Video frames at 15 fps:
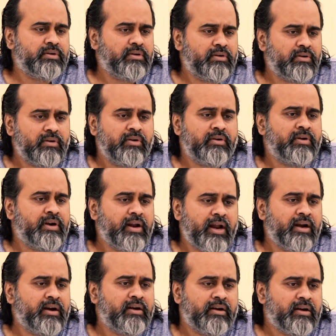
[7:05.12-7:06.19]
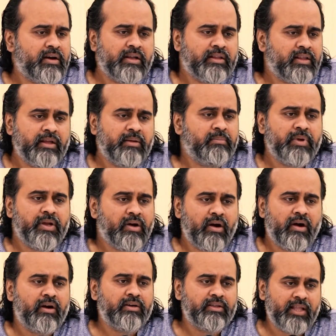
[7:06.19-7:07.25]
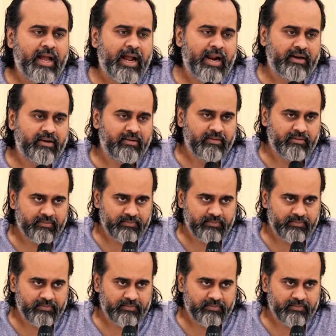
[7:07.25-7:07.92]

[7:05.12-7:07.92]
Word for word: good and nothing beyond that.